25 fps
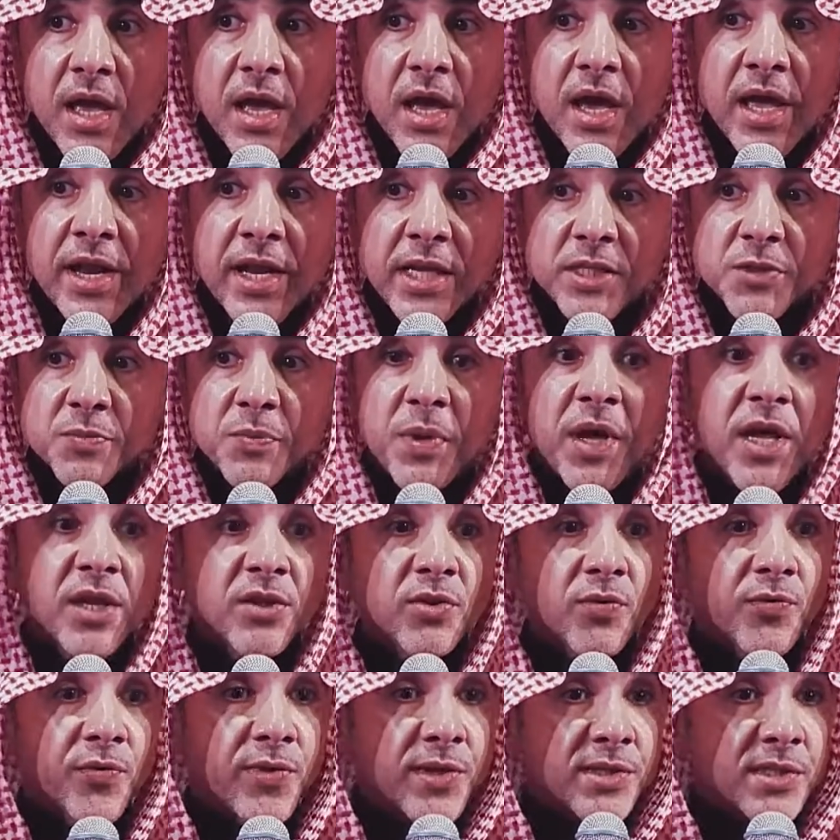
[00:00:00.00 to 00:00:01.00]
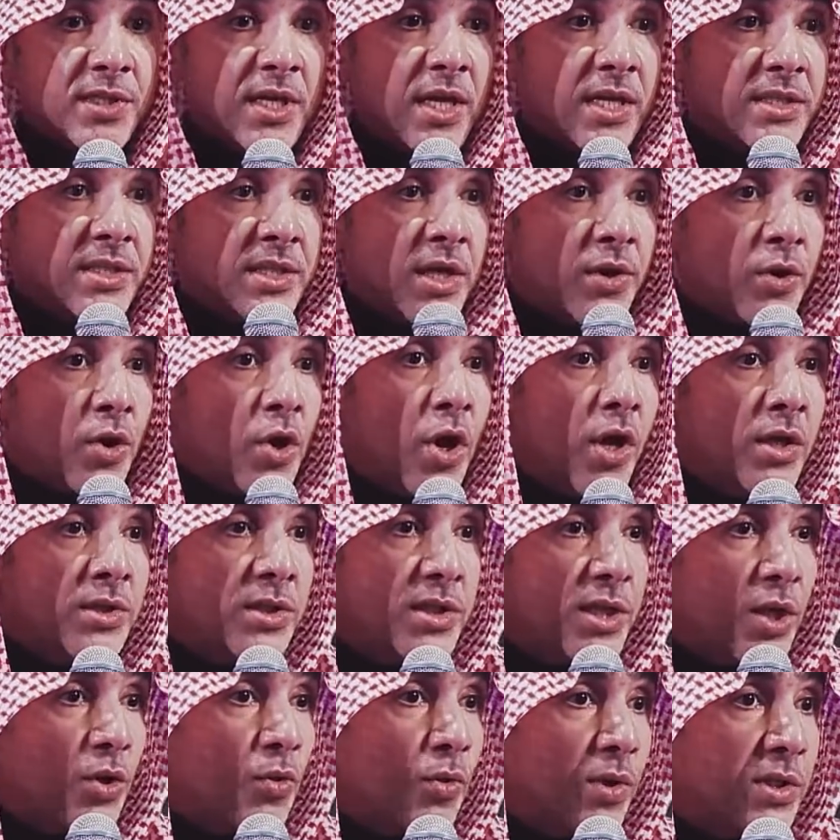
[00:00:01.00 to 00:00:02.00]
And as part of this, as a
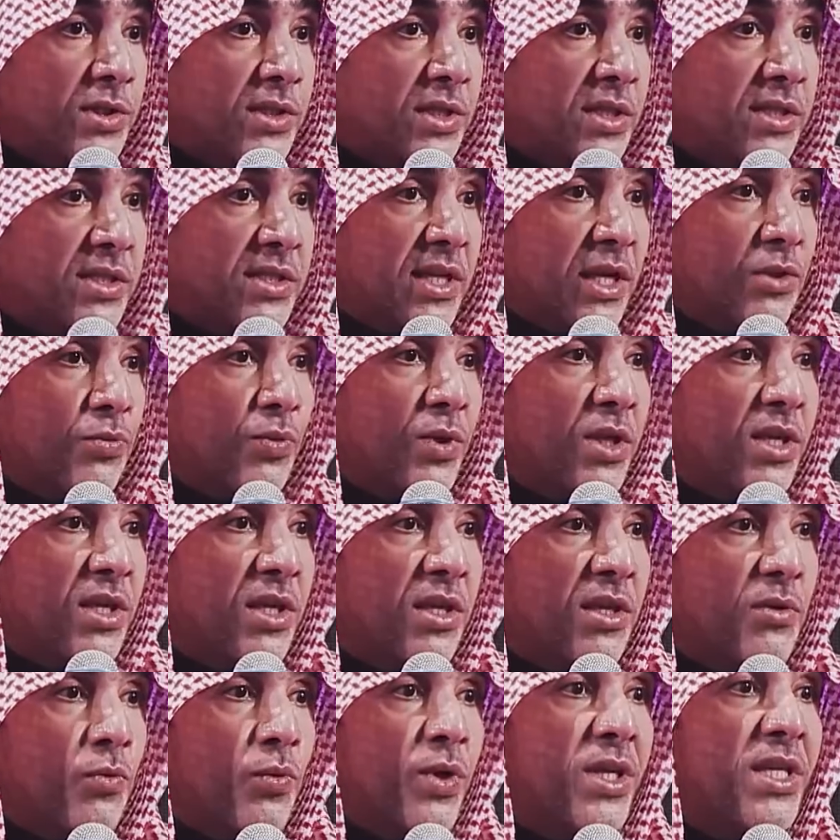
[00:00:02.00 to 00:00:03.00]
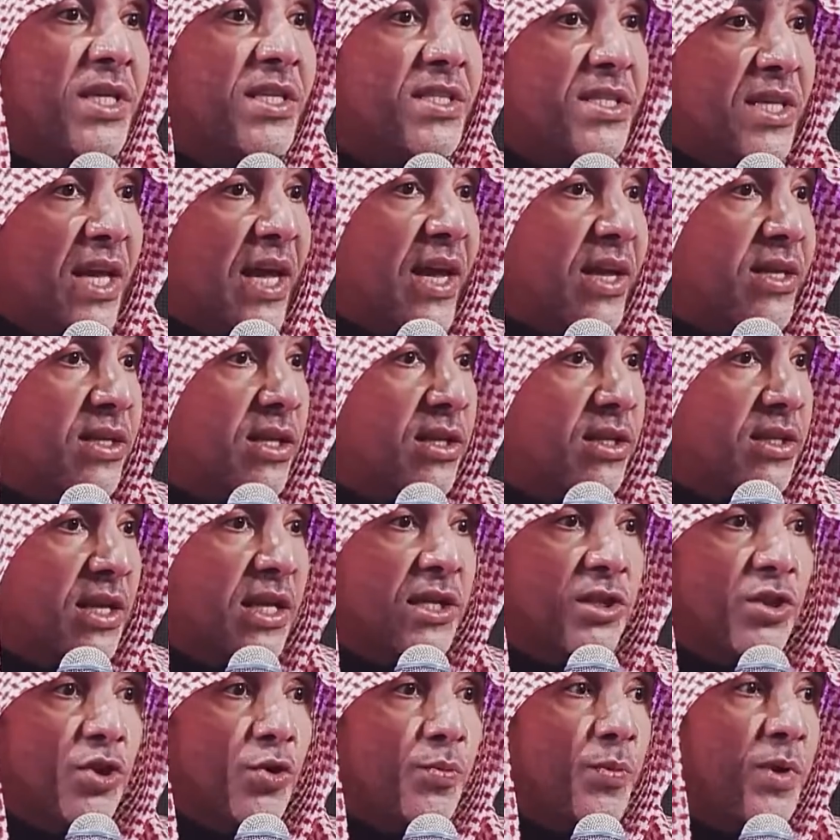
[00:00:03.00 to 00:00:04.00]
consequence, is that we decided
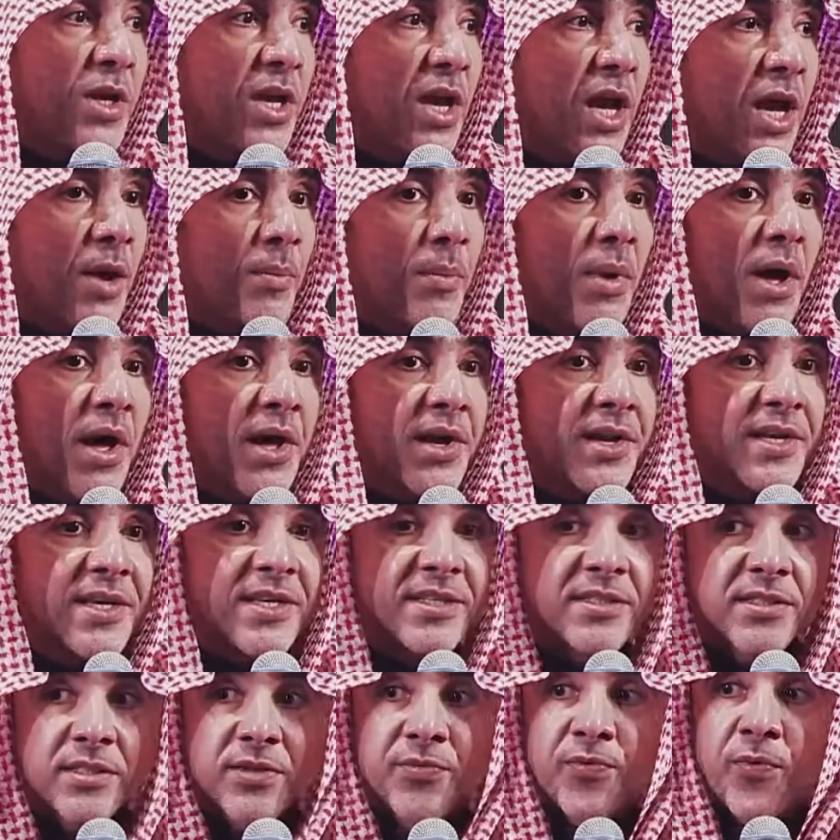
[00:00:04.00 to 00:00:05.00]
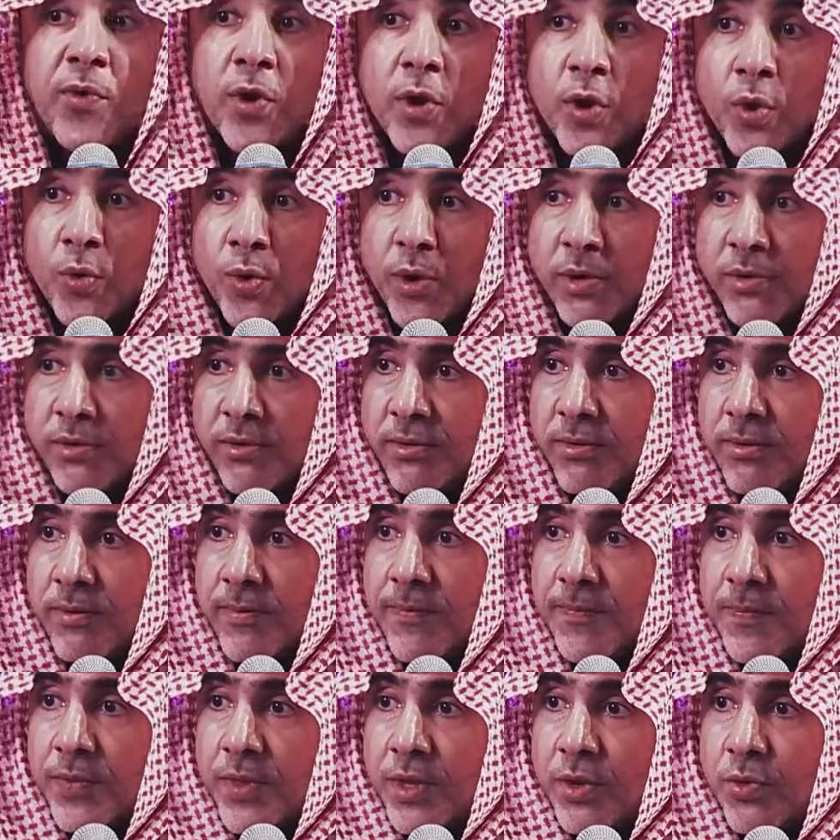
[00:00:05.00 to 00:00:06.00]
not to be a market follower,
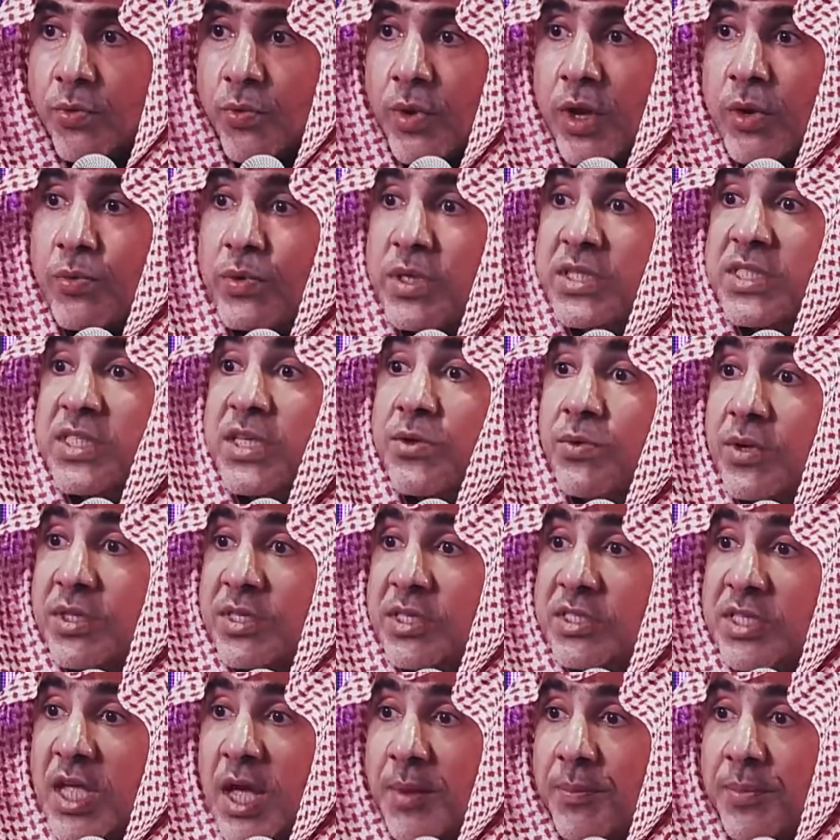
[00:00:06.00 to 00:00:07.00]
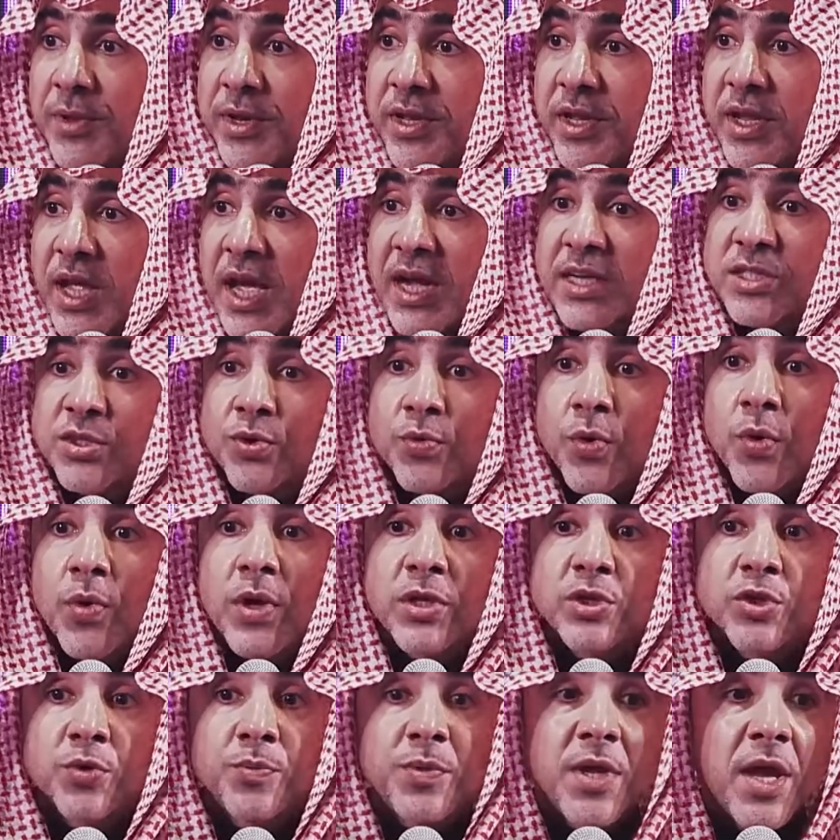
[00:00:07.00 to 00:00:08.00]
where we see what is happening. Actually, we
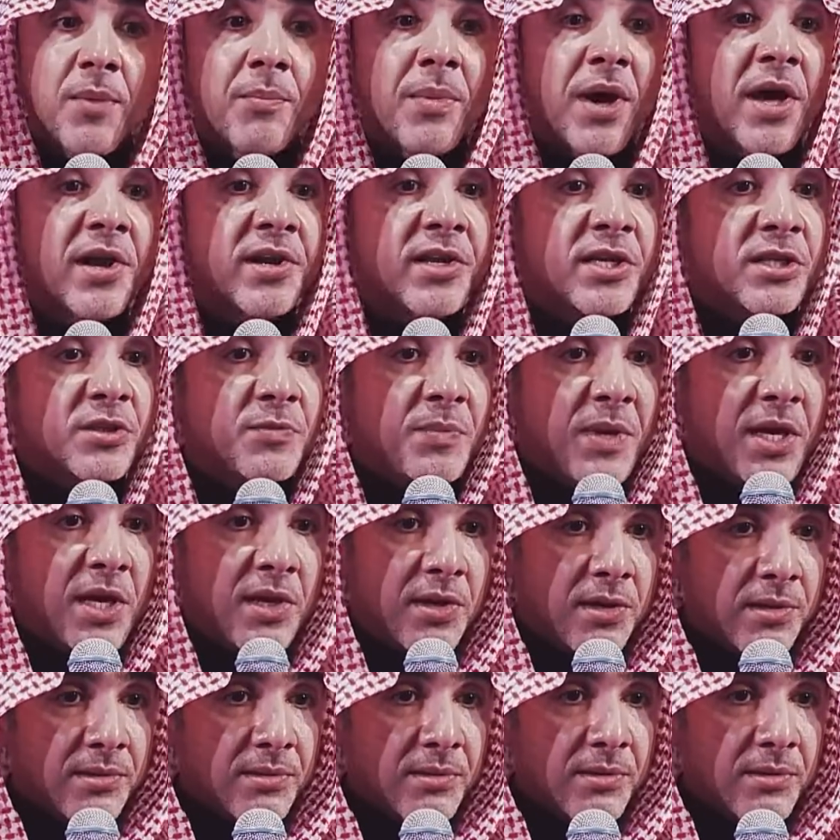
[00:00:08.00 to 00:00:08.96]
want to be a market maker.